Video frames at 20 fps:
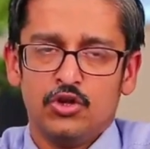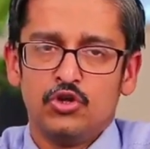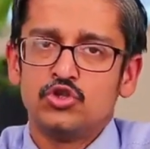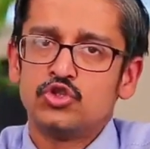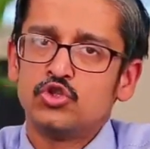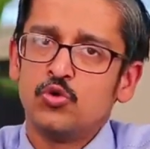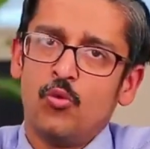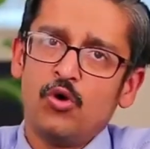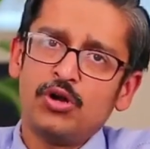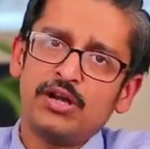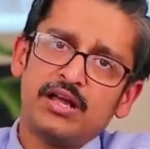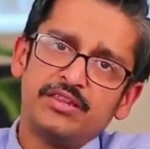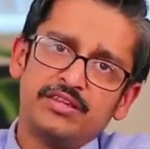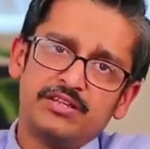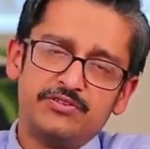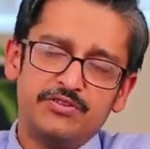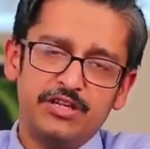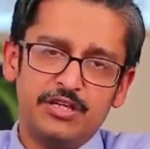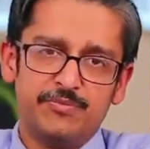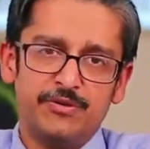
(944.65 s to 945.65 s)
So what are the
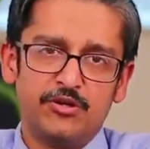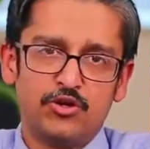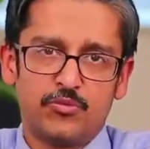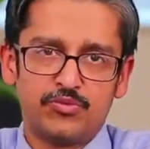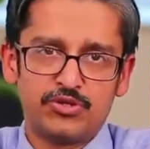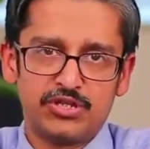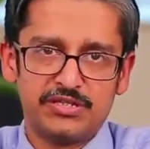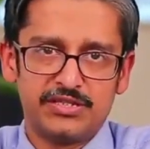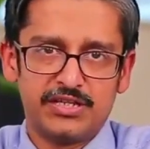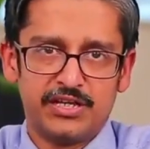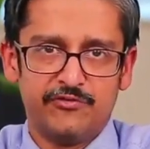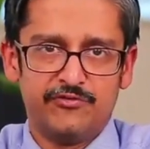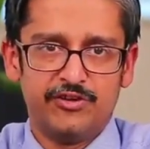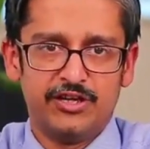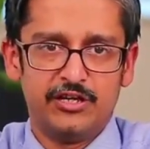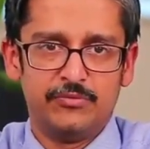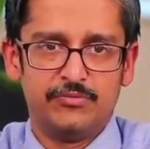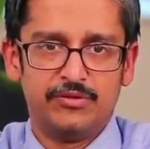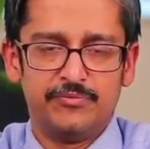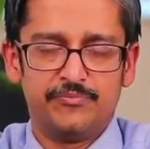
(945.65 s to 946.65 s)
treatment options are
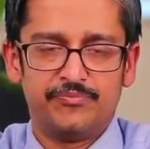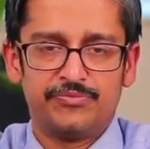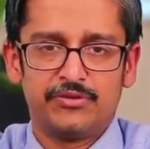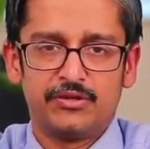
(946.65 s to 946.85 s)
available?